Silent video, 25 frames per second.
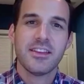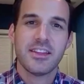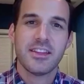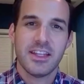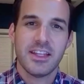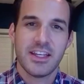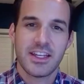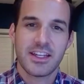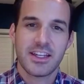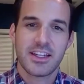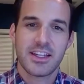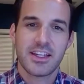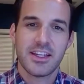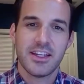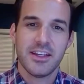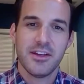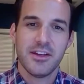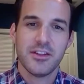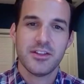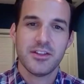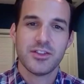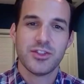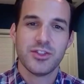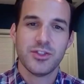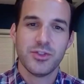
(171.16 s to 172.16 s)
think
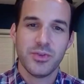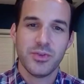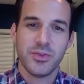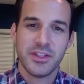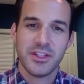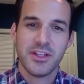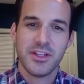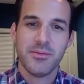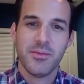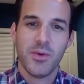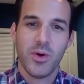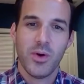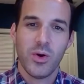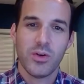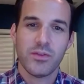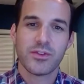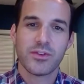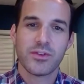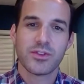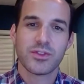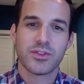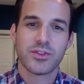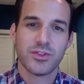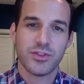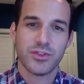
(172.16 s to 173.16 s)
doing them
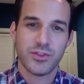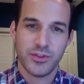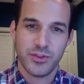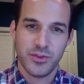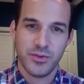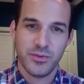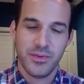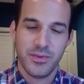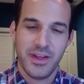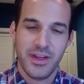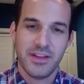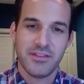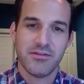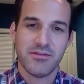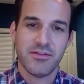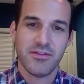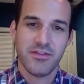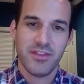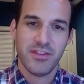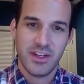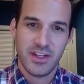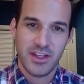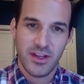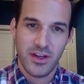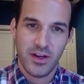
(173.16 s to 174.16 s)
over Zoom and
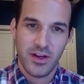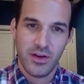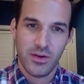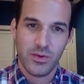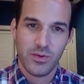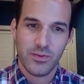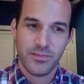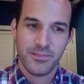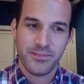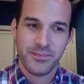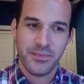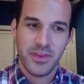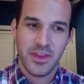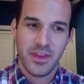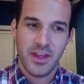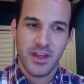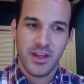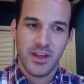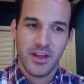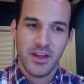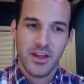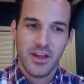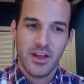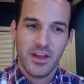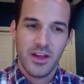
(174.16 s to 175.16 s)
video
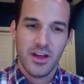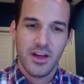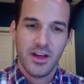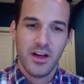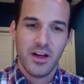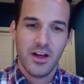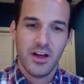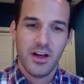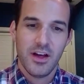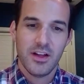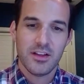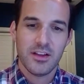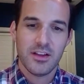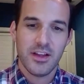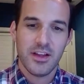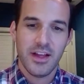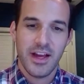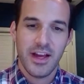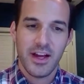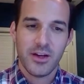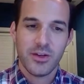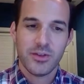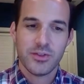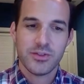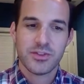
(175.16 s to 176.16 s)

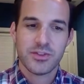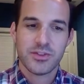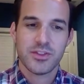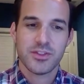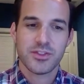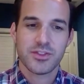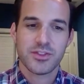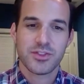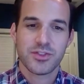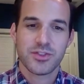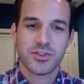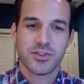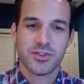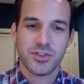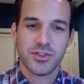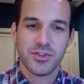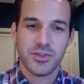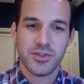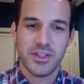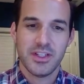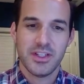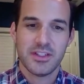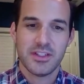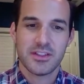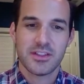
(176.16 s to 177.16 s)
allows the
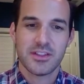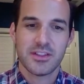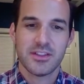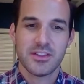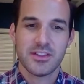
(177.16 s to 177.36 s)
student